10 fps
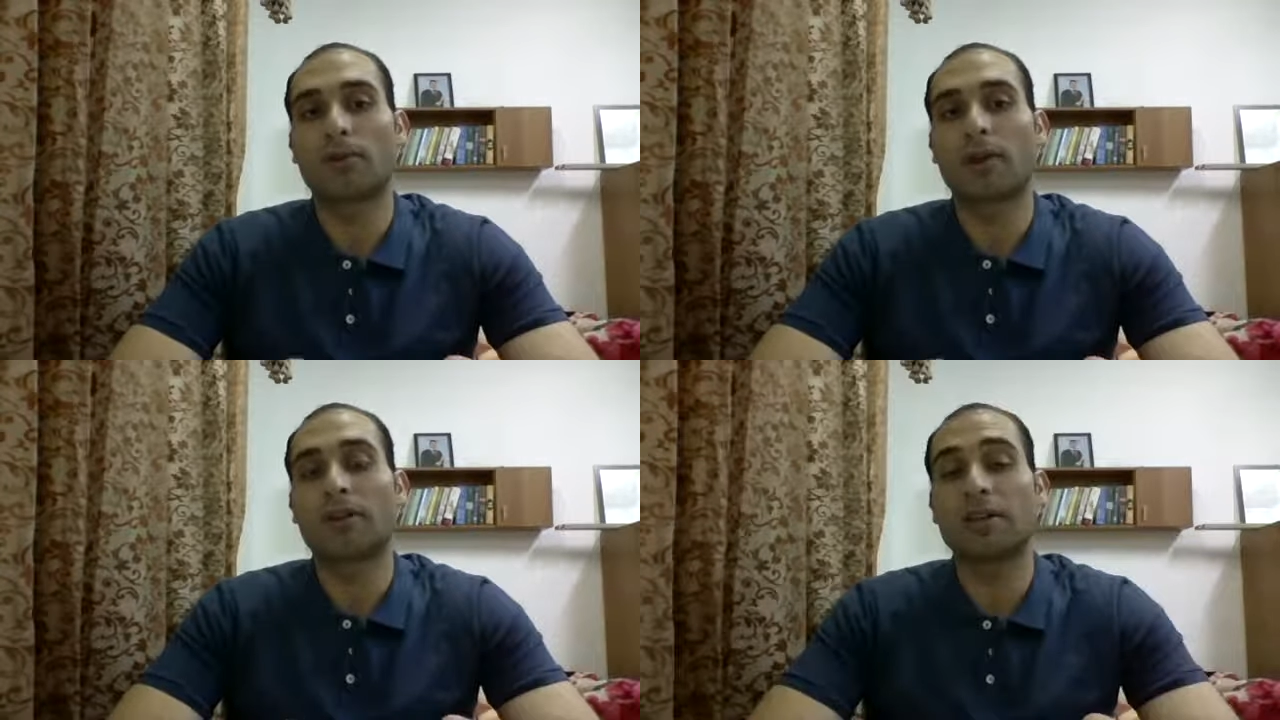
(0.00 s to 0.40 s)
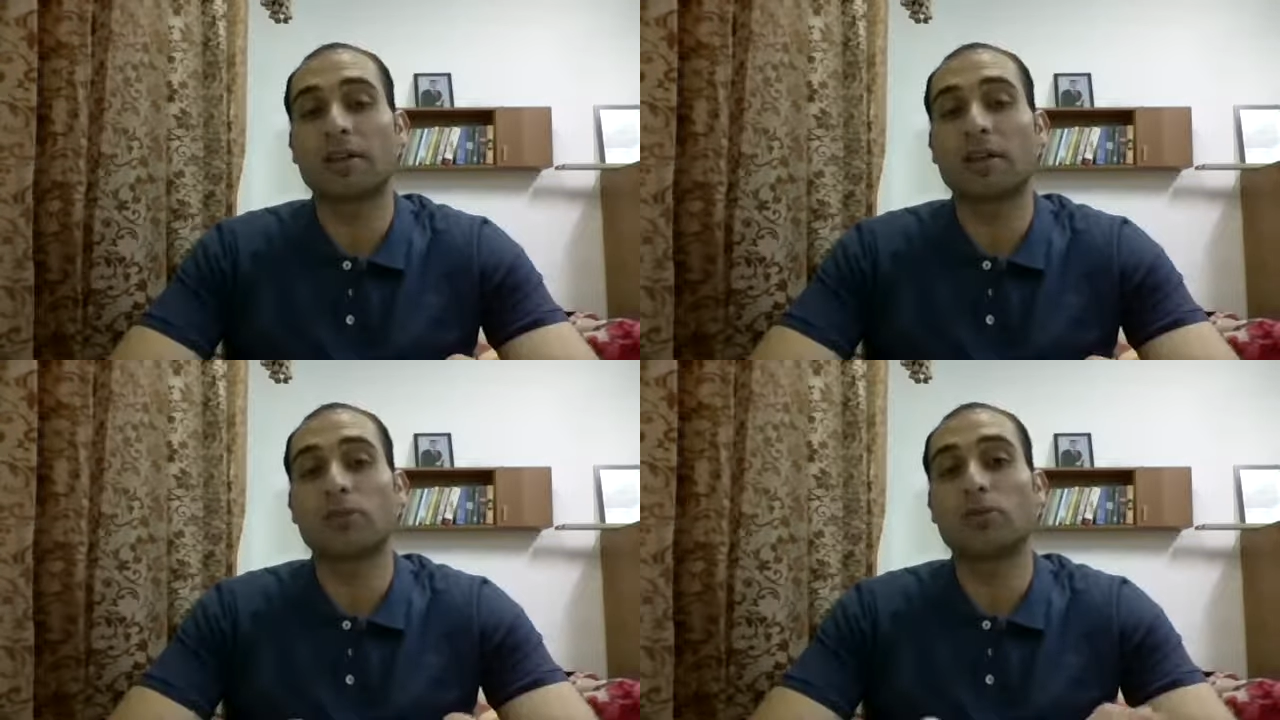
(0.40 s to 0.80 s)

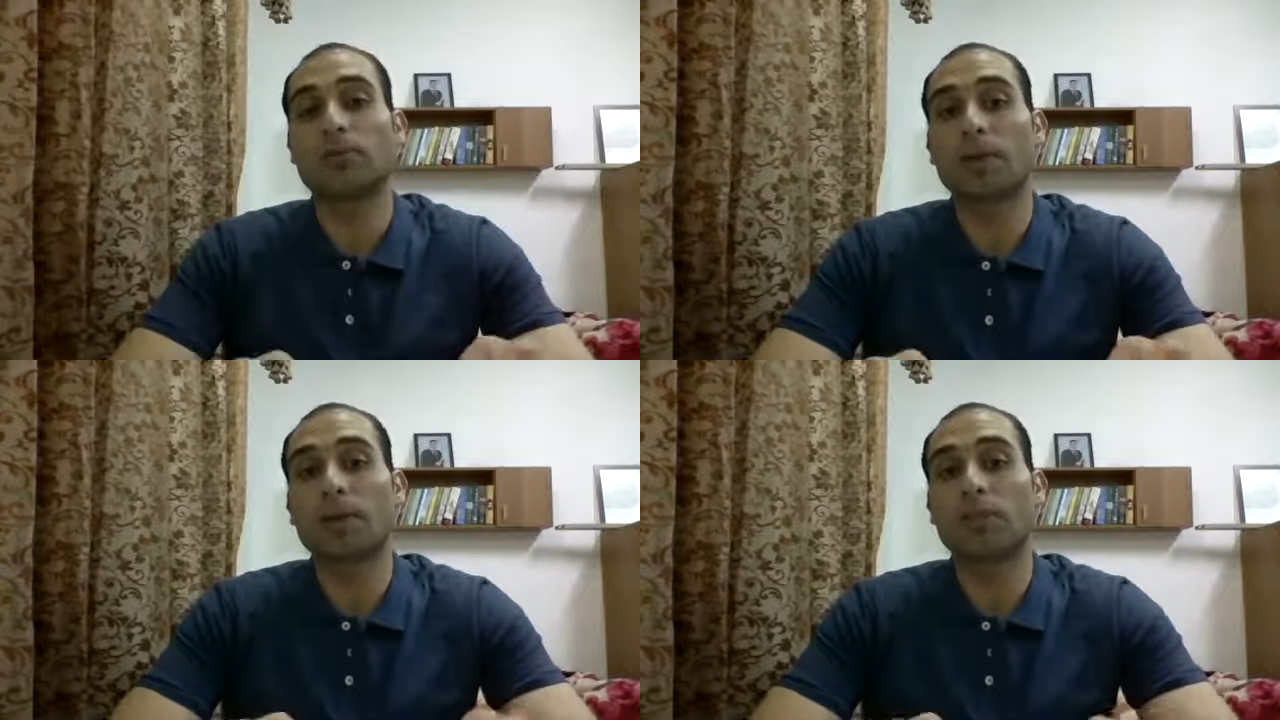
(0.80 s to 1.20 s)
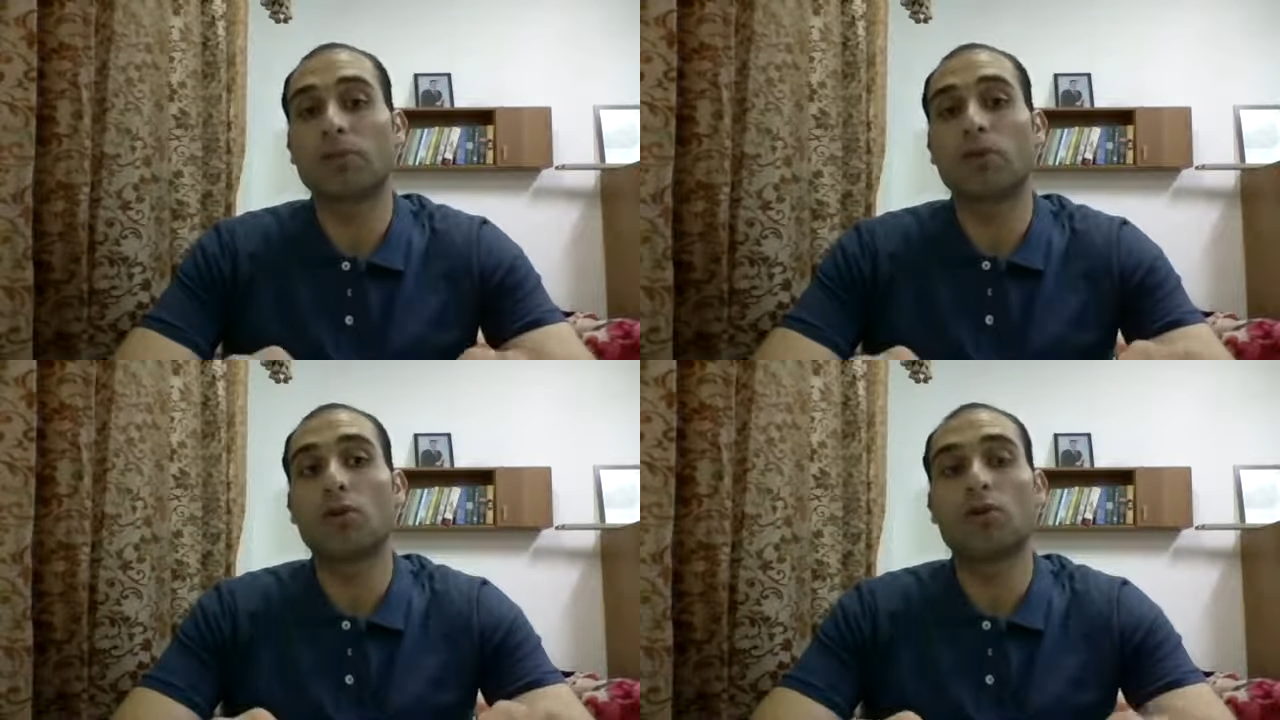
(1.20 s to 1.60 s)
A good partner
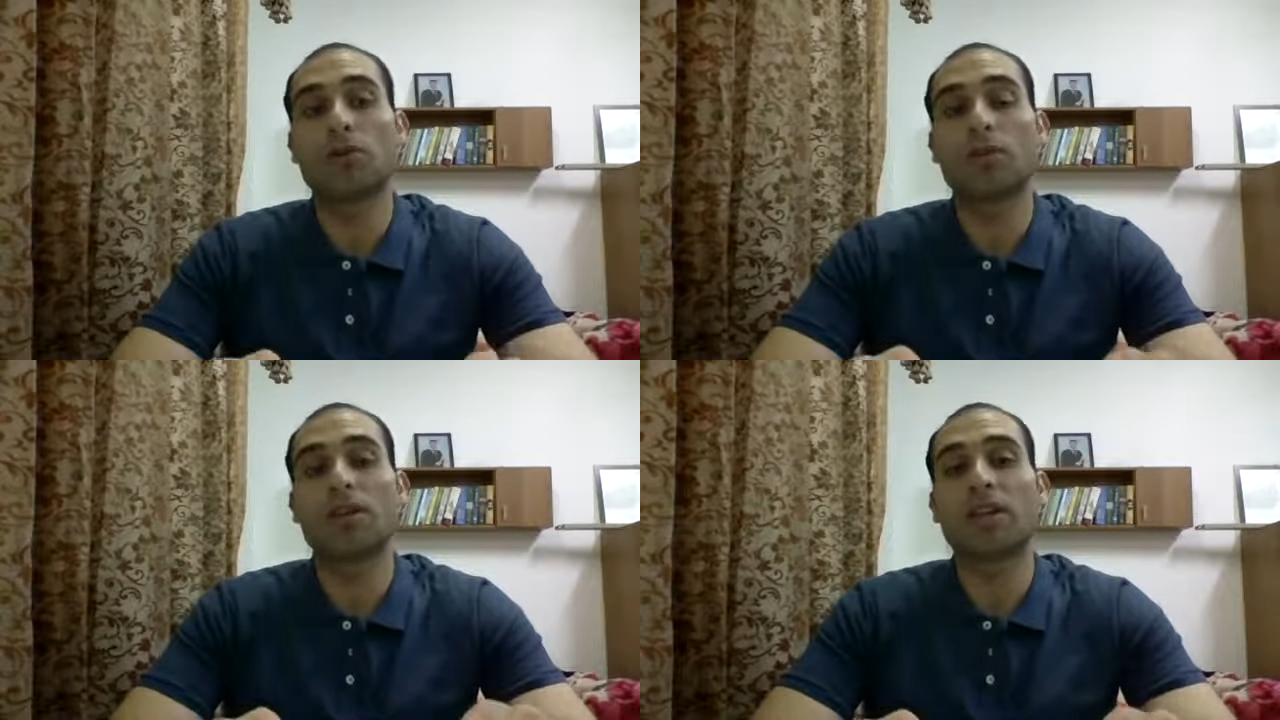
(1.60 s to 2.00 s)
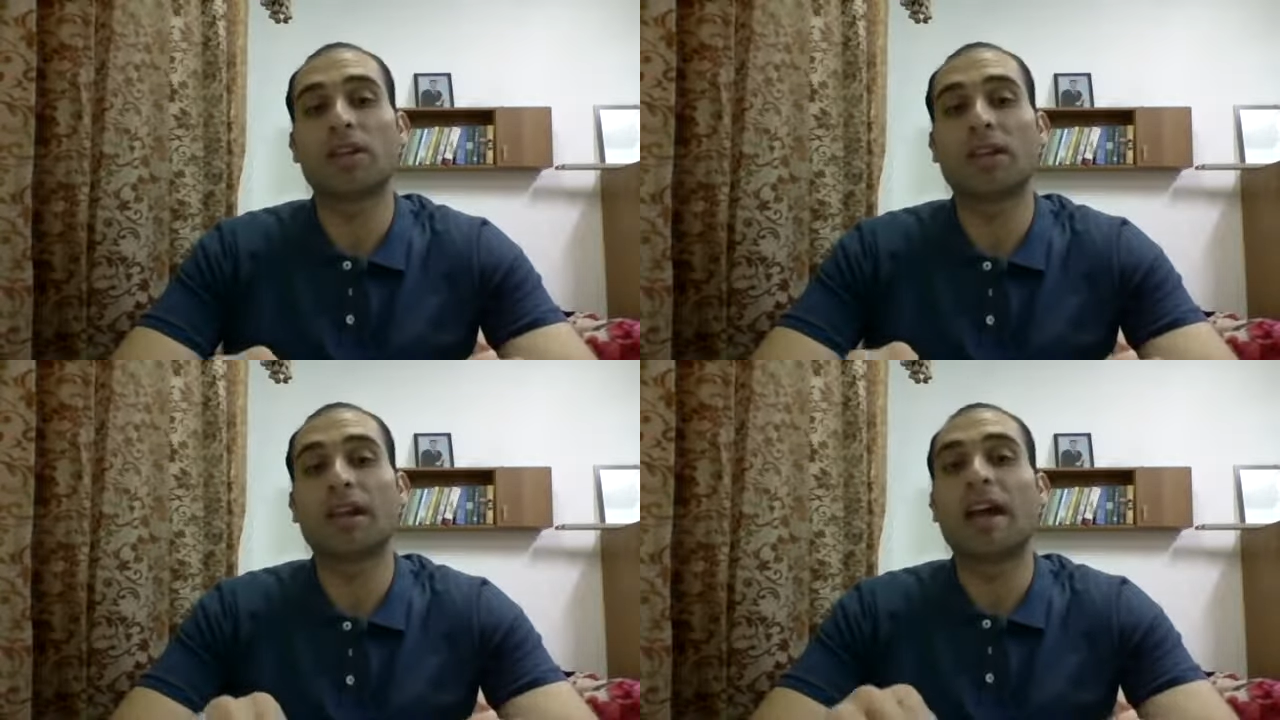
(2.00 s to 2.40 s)
will always be
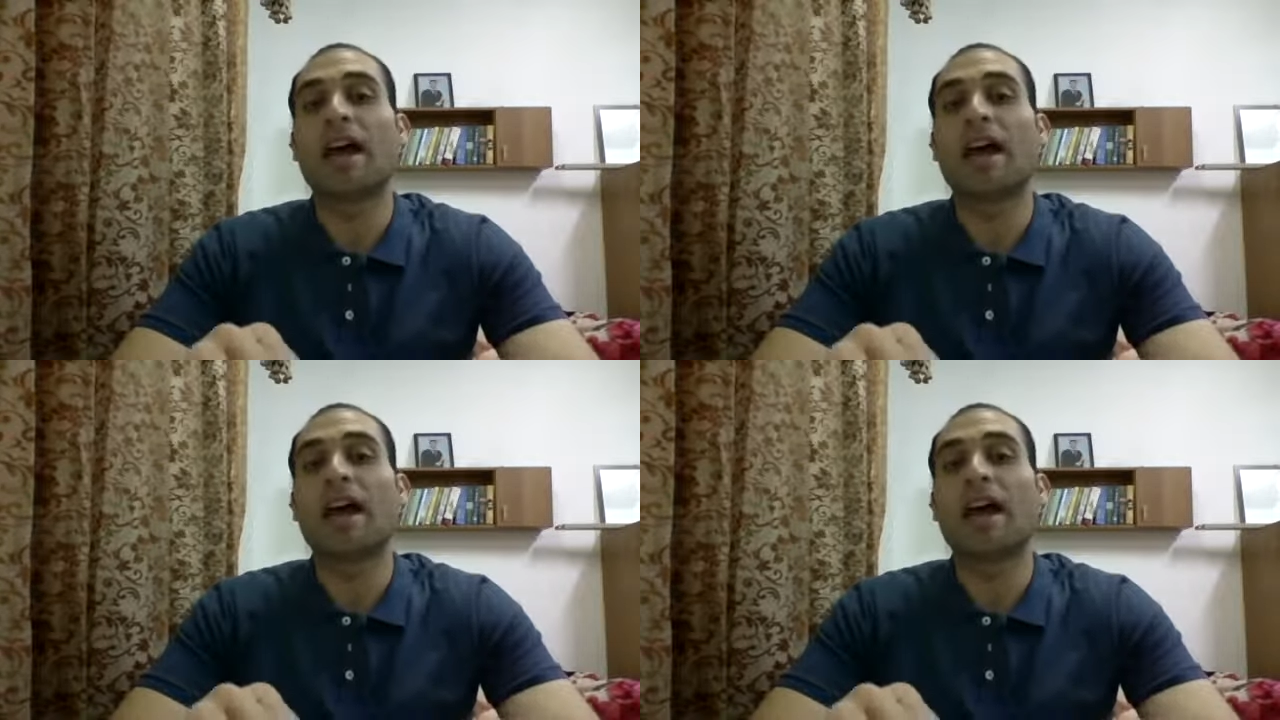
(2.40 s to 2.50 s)
thinking